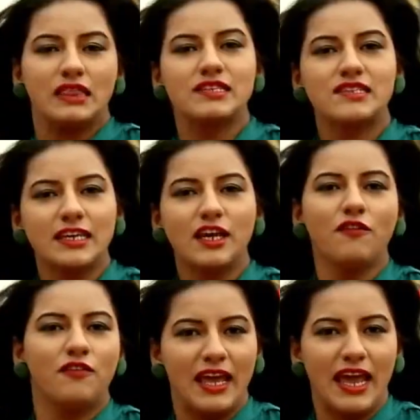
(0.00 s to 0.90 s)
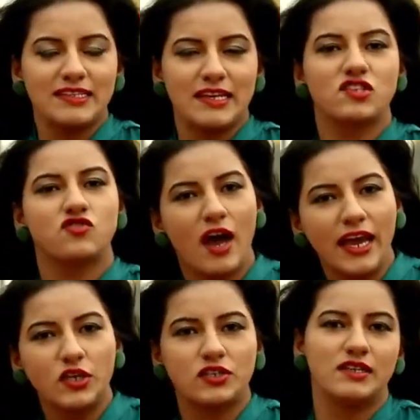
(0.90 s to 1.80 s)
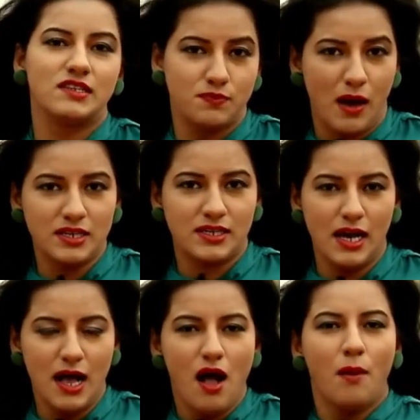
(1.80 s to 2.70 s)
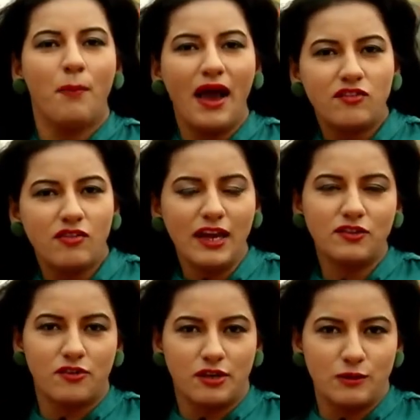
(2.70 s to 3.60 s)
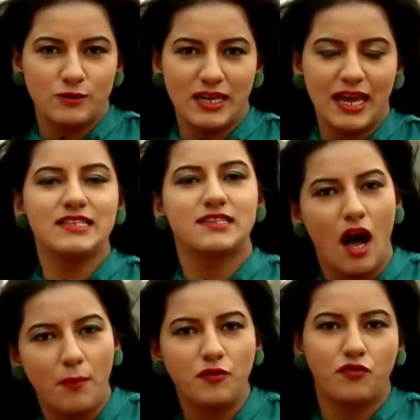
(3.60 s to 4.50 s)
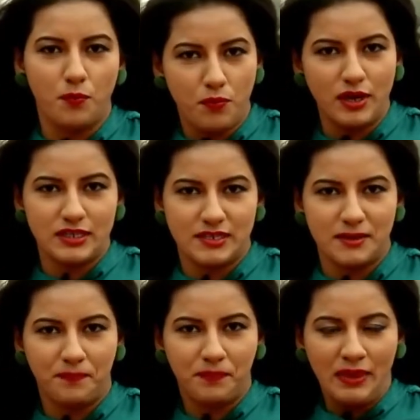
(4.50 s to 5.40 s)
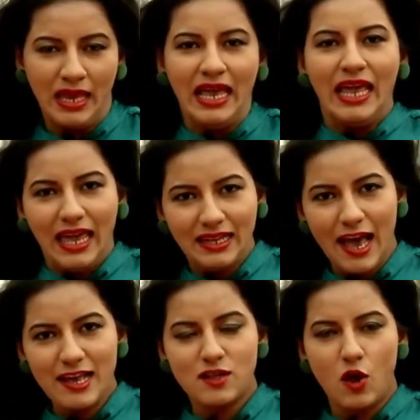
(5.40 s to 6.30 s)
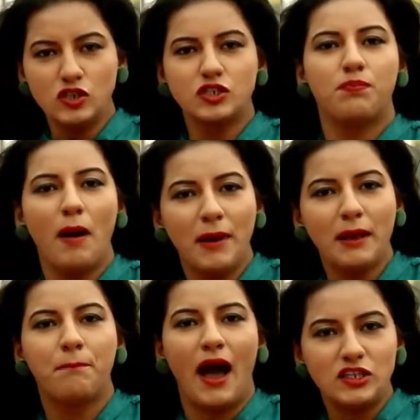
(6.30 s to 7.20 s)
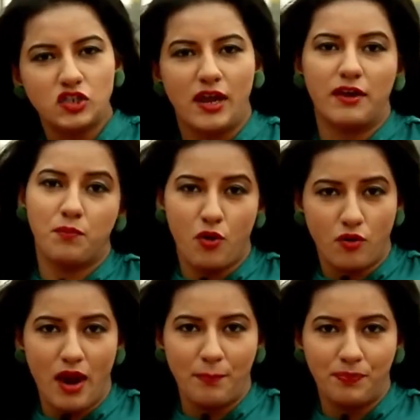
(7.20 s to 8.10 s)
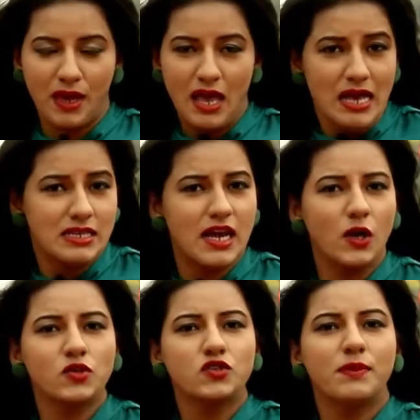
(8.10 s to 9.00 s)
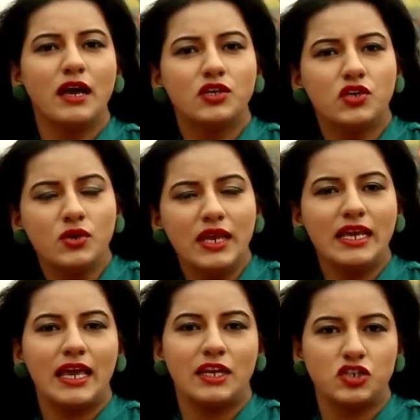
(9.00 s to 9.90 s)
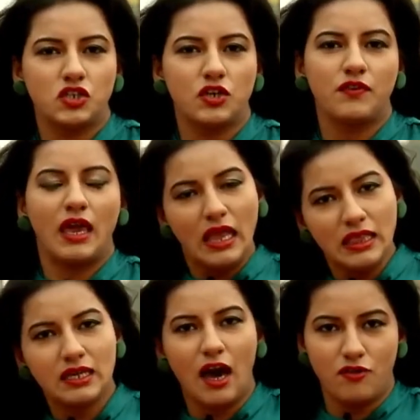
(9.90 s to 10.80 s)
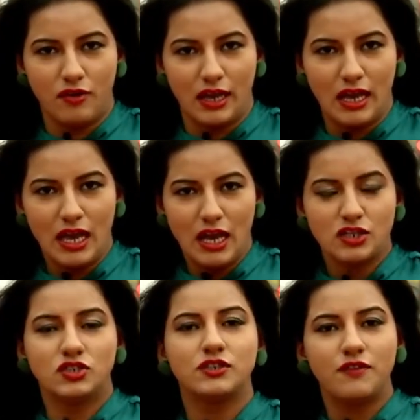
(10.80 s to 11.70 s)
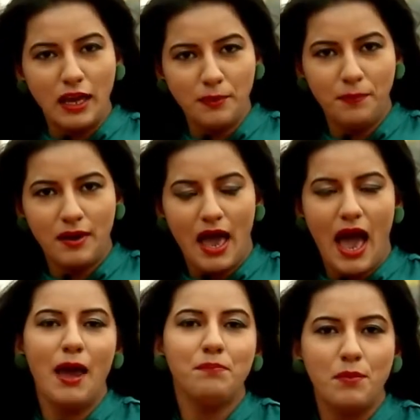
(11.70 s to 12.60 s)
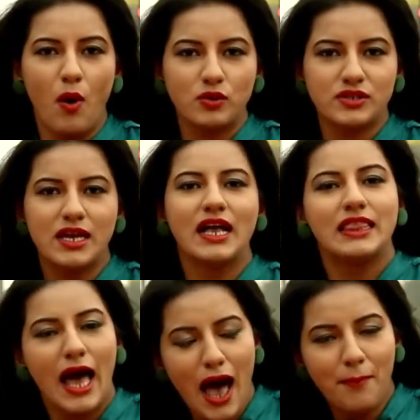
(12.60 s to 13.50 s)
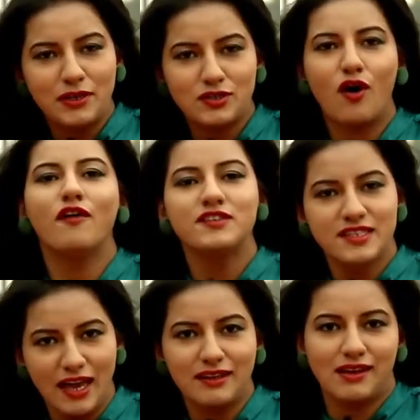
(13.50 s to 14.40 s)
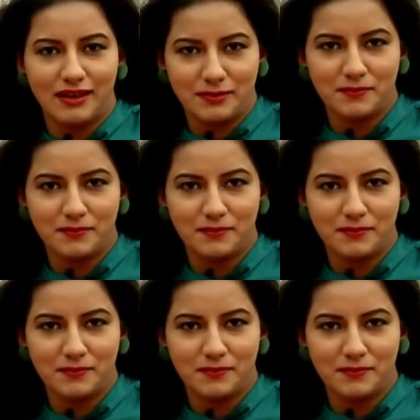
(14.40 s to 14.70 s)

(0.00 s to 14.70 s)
The city of lakes is trying to turn smarter by trying to reduce its carbon footprint. It has launched public bike sharing program, touted to be a unique initiative in the country to develop and promote the habit of cycling.